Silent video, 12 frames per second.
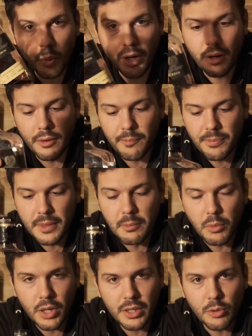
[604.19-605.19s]
where the
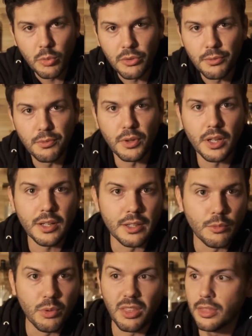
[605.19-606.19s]
market was
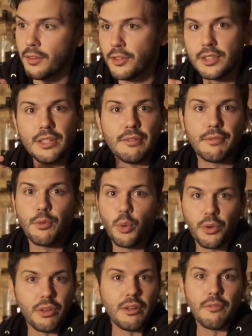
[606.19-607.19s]
flooded with 13,
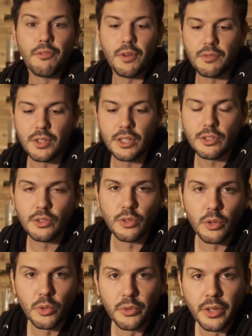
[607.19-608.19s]
14,
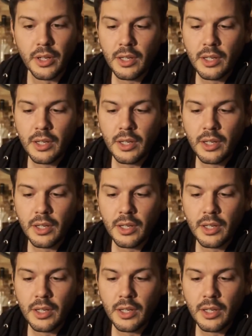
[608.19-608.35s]
15-year-old